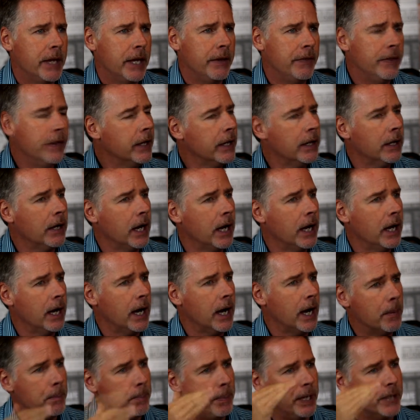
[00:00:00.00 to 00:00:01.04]
and then I,
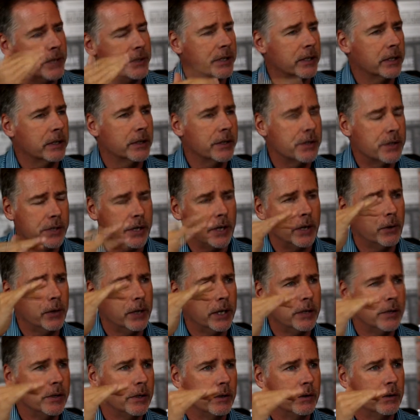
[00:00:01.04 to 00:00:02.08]
I, basically said,
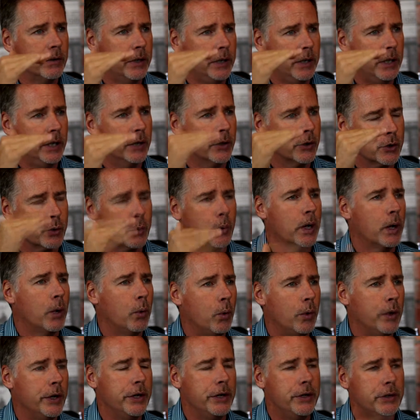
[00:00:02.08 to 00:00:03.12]
okay, here's what I
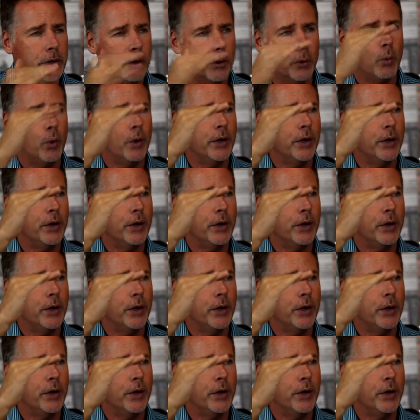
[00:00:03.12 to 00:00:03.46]
want you to do.